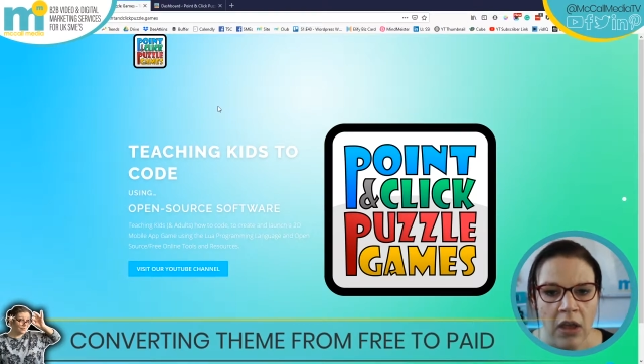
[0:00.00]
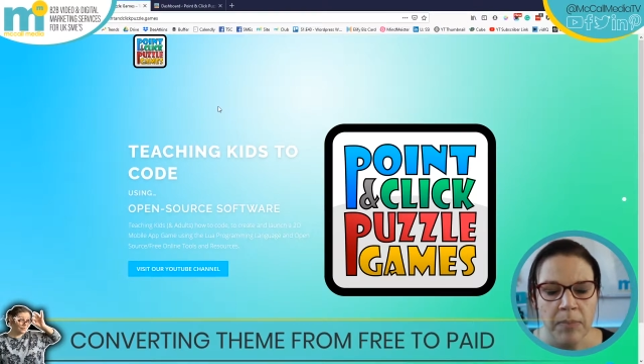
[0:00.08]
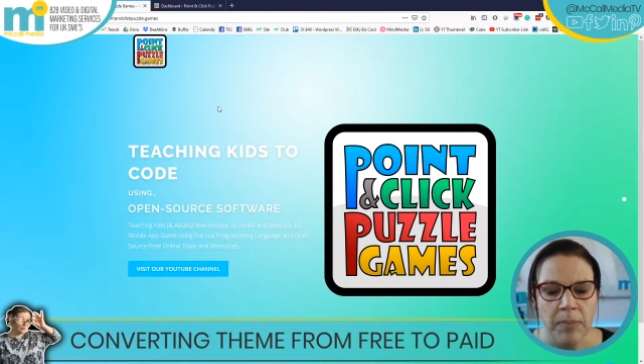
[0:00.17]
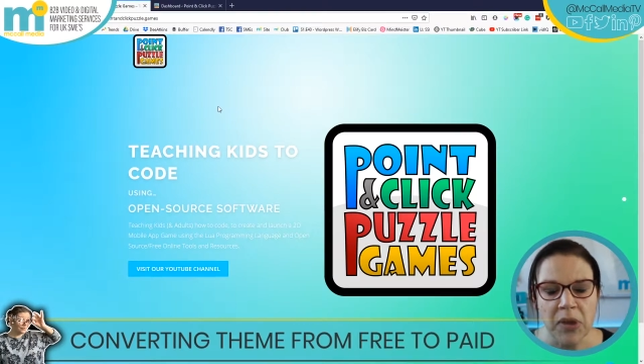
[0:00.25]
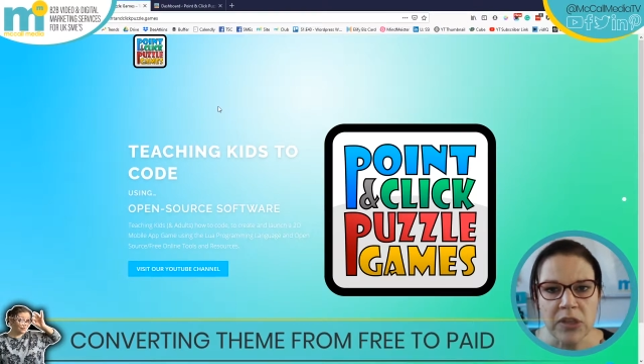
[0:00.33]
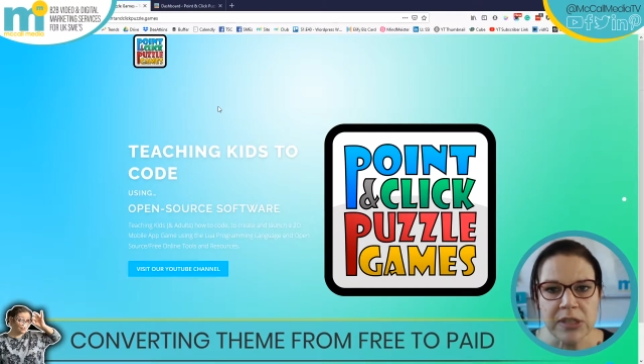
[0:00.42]

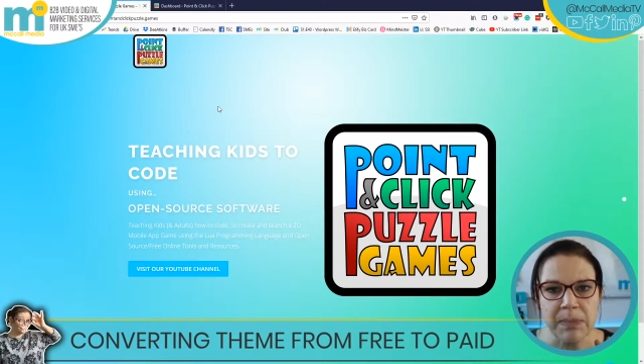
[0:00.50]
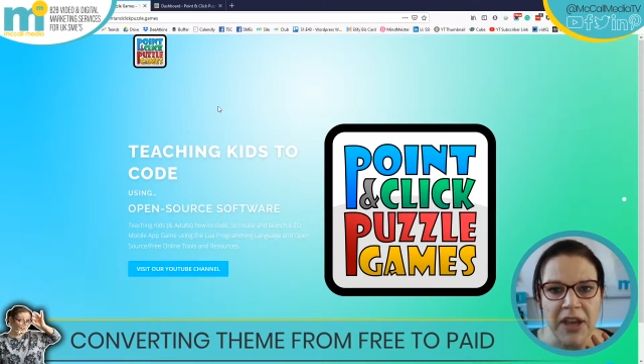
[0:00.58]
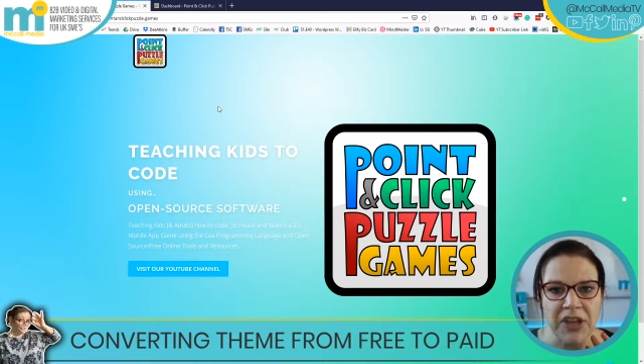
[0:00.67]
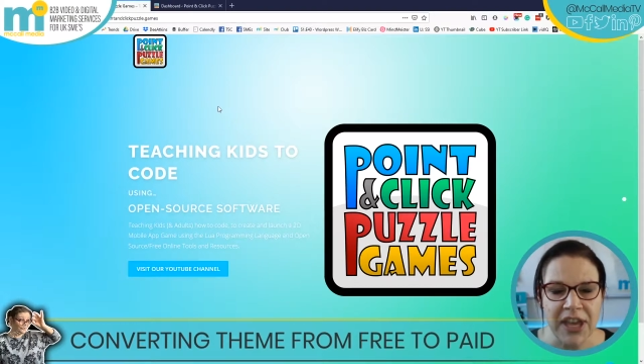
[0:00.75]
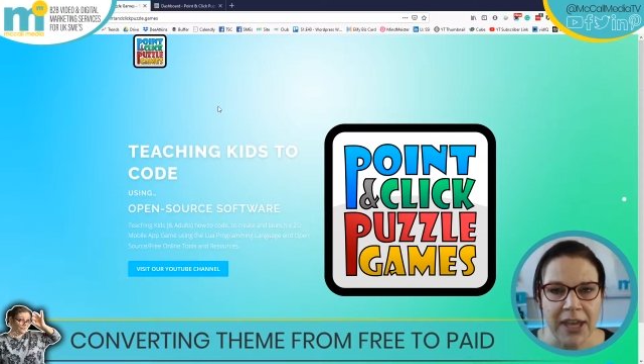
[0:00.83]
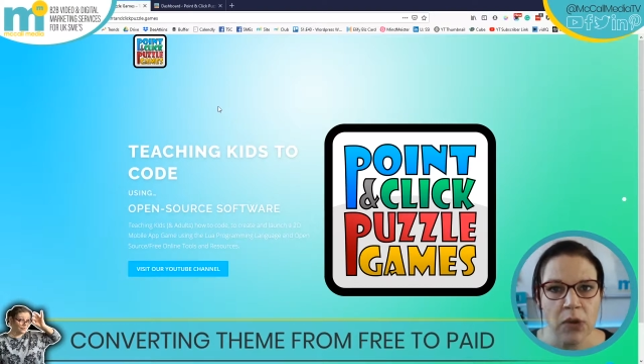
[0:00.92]
because my
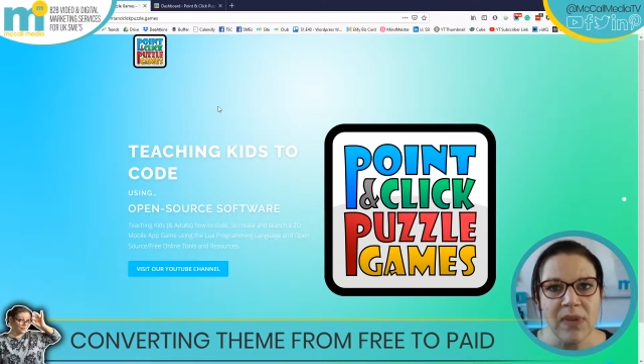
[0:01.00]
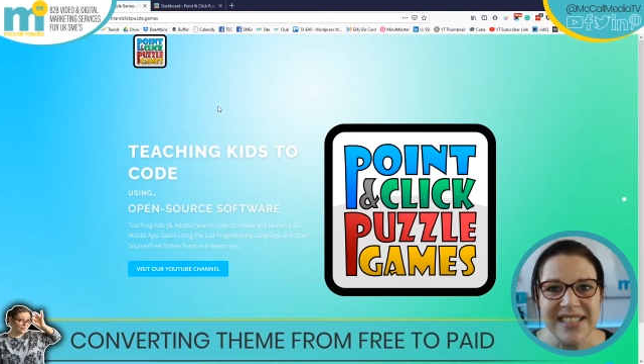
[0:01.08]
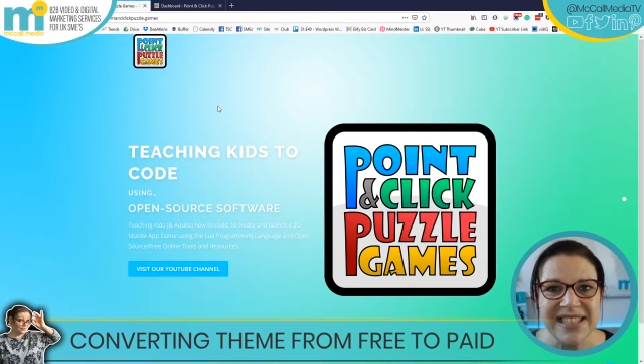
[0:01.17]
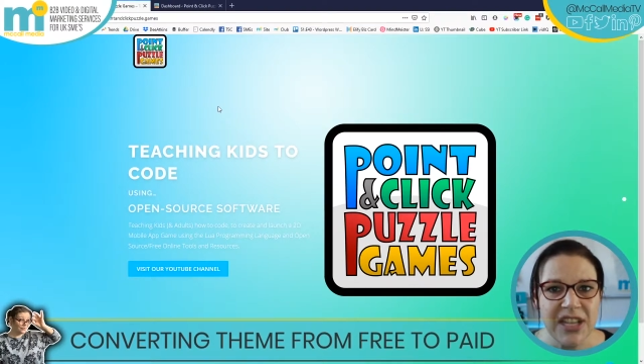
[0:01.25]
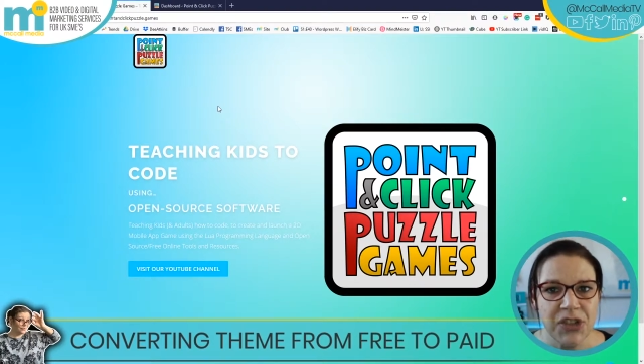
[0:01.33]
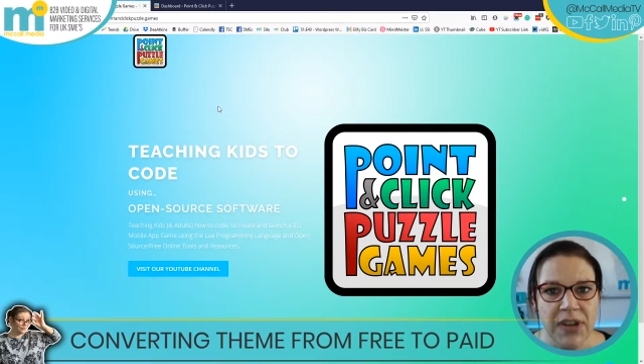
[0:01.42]
channel is
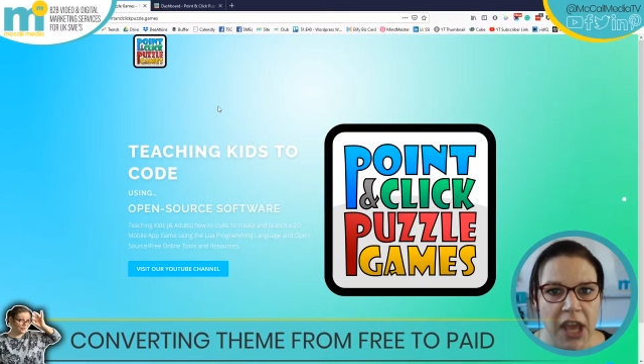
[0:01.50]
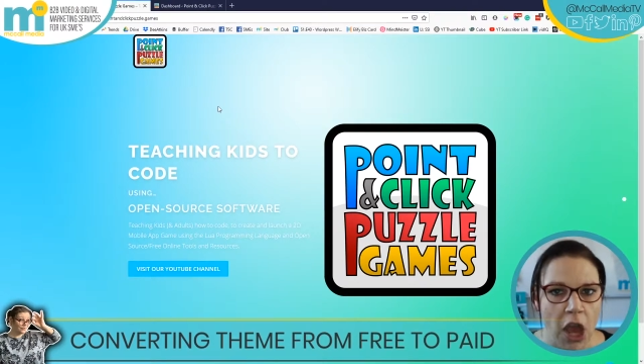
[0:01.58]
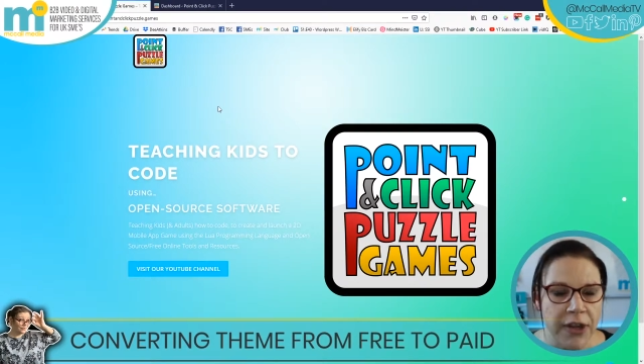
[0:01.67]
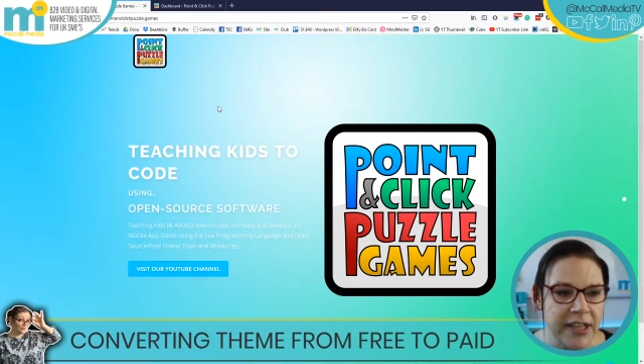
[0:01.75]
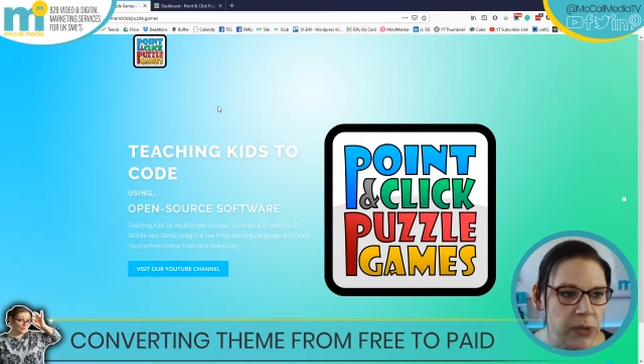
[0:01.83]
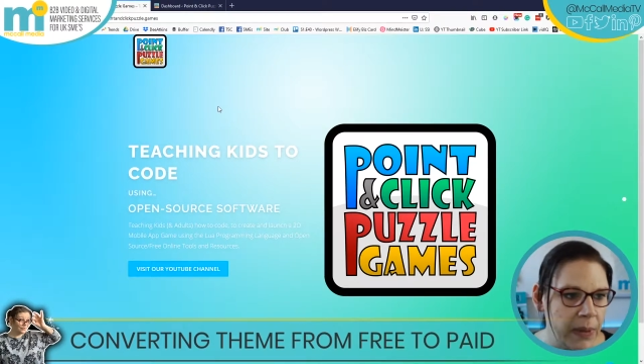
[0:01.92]
literally
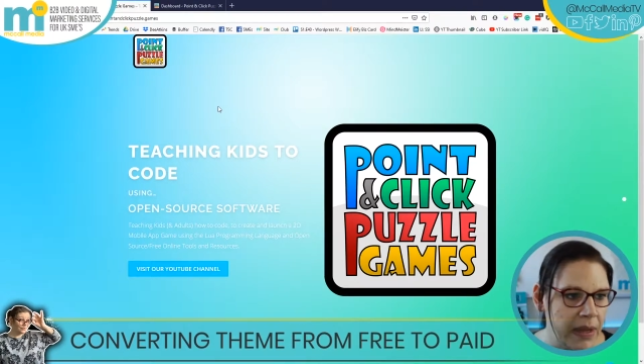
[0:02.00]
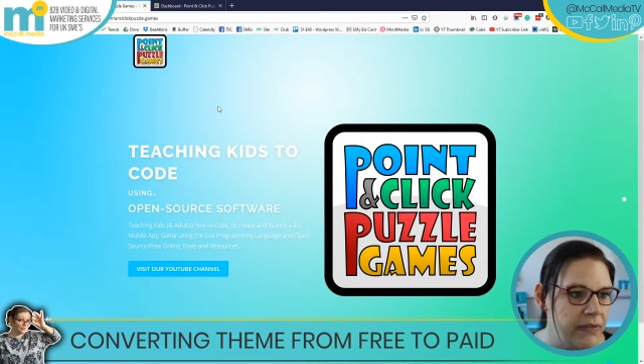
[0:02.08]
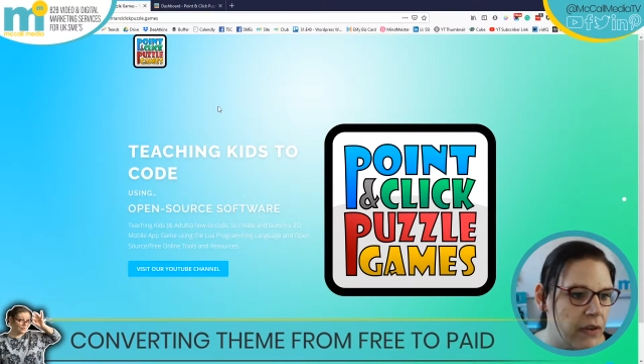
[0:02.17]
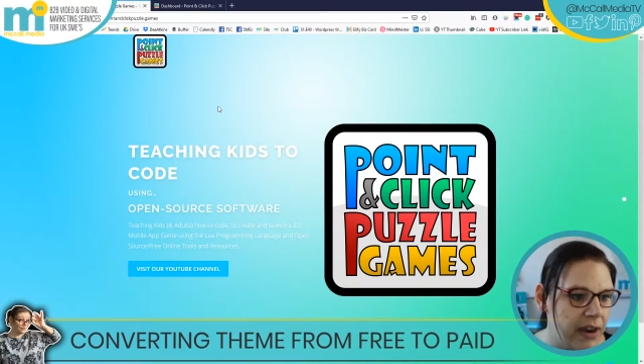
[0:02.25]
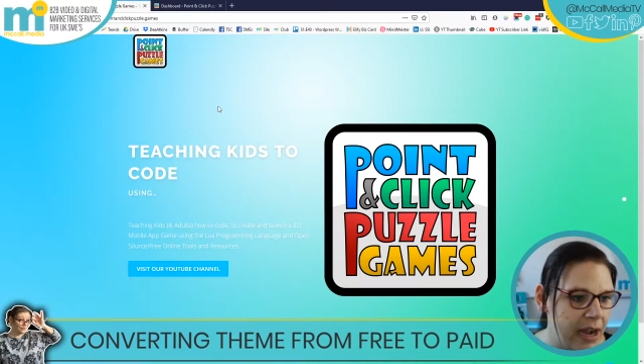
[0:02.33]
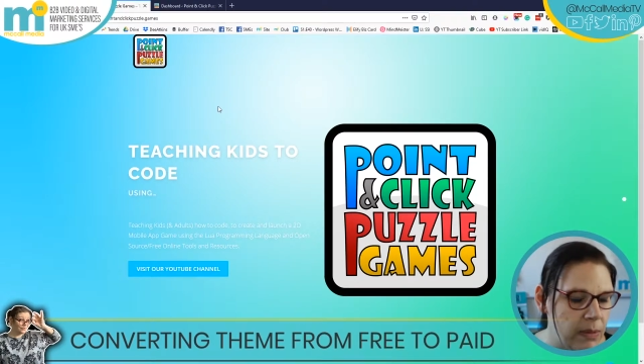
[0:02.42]
only
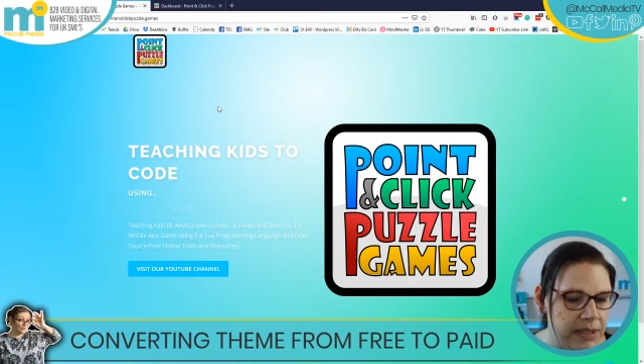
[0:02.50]
24 hours